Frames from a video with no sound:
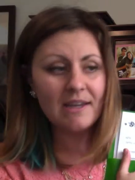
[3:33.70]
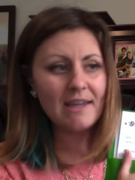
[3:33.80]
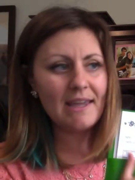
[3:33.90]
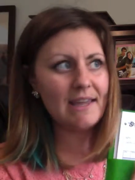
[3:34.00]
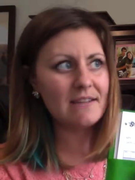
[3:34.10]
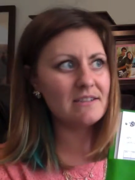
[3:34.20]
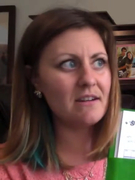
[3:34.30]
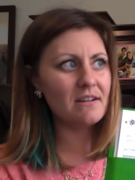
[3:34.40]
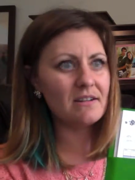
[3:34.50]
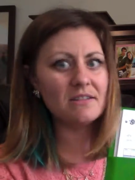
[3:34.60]
It's
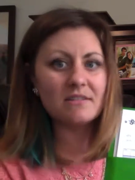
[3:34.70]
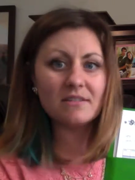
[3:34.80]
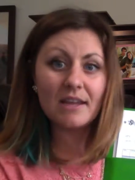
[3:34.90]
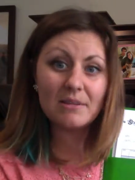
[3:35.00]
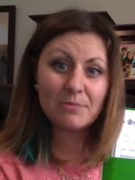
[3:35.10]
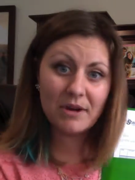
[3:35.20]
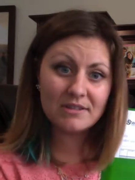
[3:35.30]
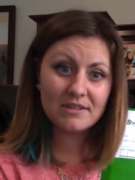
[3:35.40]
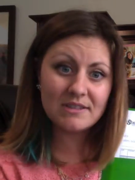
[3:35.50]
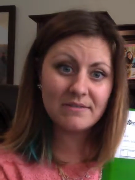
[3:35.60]
not going to delay the
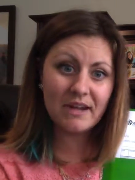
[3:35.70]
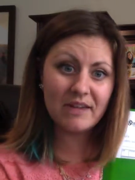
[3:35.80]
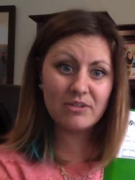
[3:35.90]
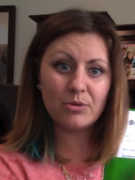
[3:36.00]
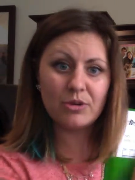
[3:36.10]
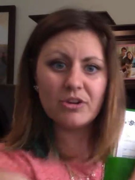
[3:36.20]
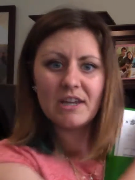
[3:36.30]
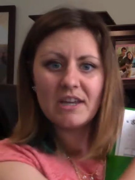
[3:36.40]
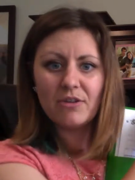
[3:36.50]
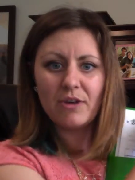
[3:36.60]
process. If I have an order, I
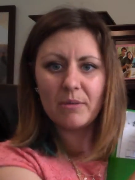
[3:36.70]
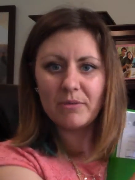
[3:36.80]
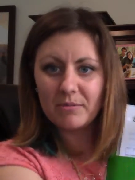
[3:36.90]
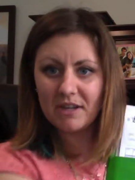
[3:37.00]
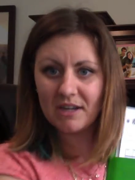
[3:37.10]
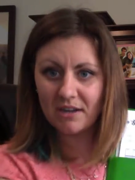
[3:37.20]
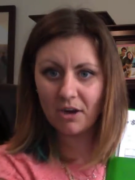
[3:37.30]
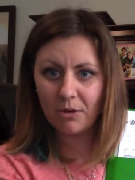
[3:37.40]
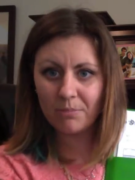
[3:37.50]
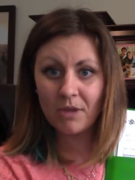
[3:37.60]
can grab something and
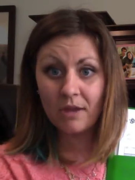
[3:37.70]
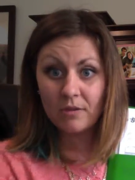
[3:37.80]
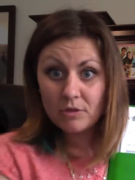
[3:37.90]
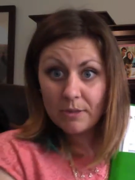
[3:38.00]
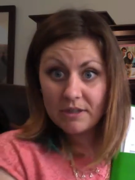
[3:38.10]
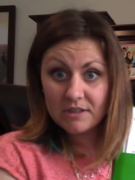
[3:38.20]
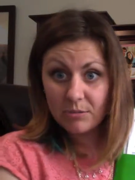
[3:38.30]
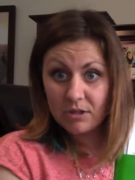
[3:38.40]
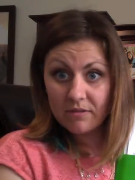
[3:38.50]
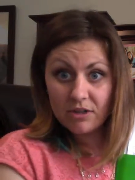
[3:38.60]
go. So based on
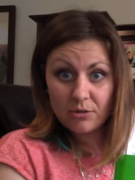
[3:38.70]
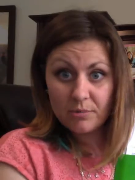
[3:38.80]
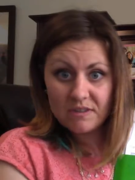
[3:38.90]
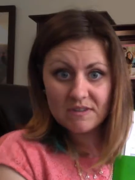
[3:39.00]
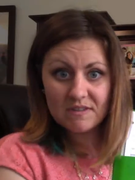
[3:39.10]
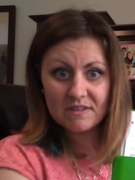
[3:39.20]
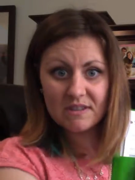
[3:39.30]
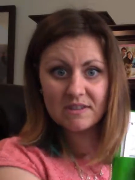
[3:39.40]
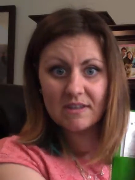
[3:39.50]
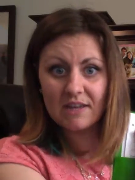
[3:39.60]
whatever your business
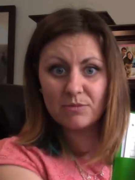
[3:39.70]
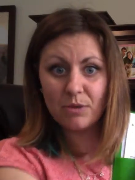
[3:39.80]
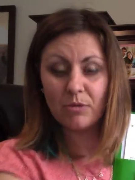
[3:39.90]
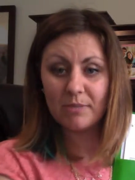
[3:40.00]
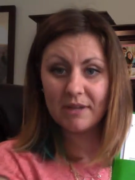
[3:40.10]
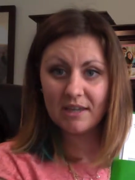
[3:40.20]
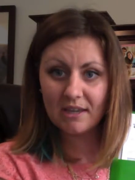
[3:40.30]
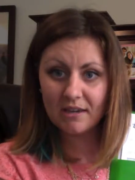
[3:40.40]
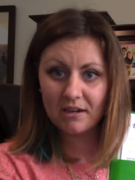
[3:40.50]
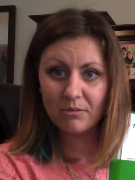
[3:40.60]
is, that's what would be
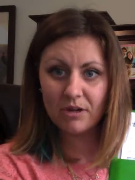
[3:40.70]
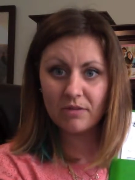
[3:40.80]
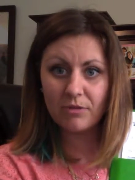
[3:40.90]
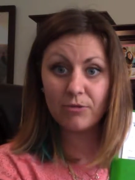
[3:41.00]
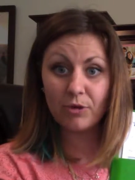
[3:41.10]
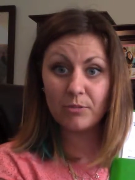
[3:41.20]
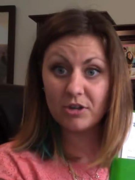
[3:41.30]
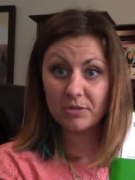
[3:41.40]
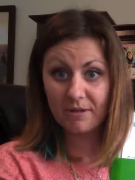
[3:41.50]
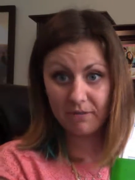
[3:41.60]
here, whatever form you're
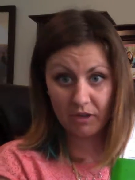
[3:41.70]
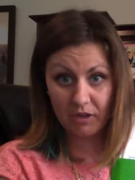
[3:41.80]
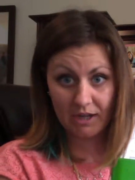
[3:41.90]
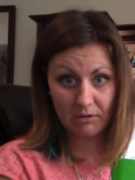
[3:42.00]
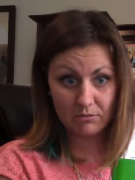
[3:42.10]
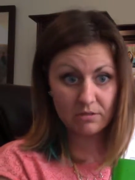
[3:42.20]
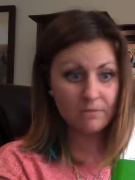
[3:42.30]
going to be filling out.